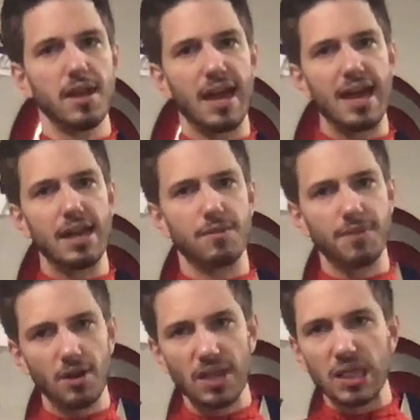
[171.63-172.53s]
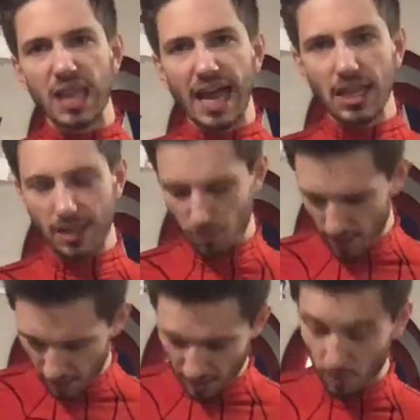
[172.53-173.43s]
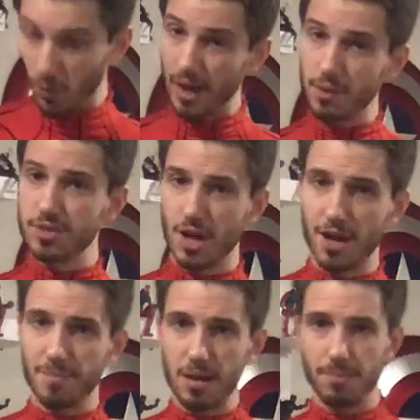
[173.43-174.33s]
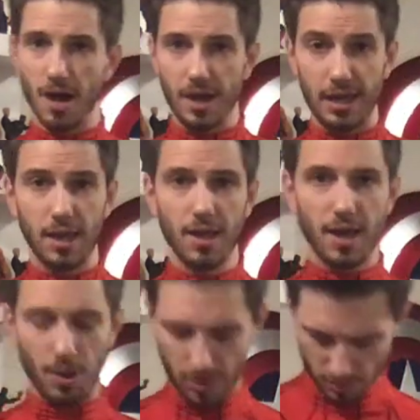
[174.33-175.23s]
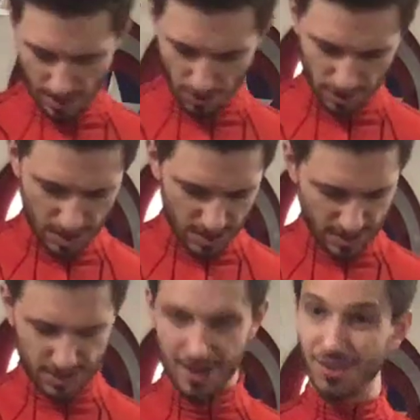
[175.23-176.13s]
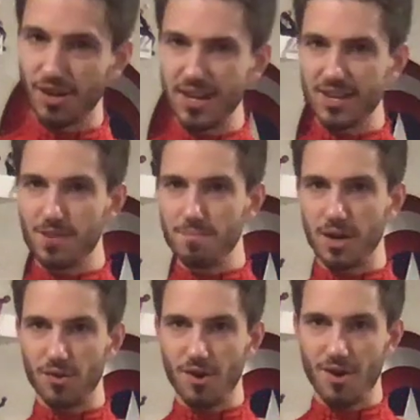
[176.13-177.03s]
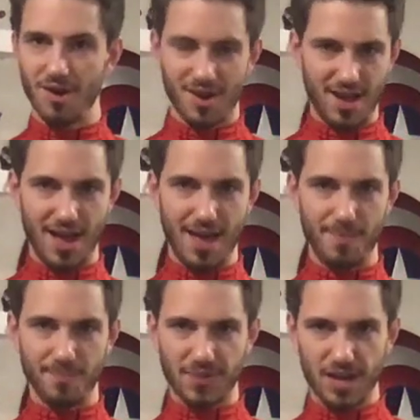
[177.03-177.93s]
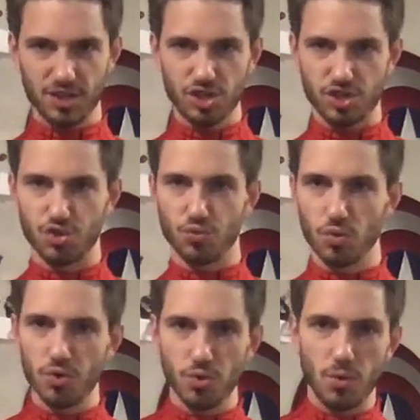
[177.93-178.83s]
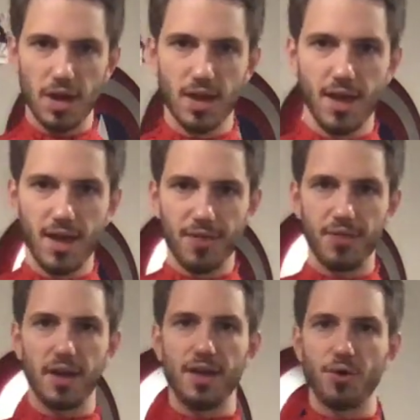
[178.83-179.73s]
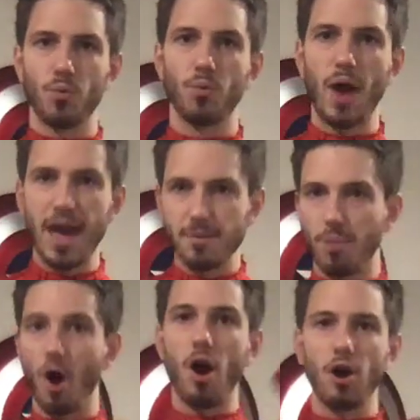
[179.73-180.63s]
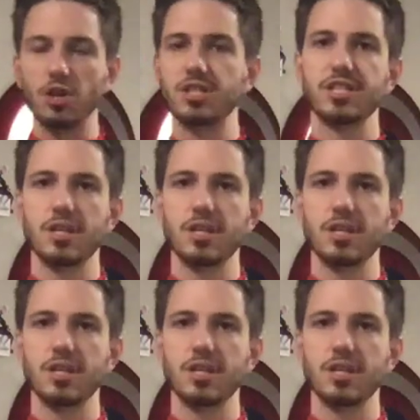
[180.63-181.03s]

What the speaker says: and very lightly went around while it was on my body. I went around and kind of looking in the mirror, kind of just drew the red parts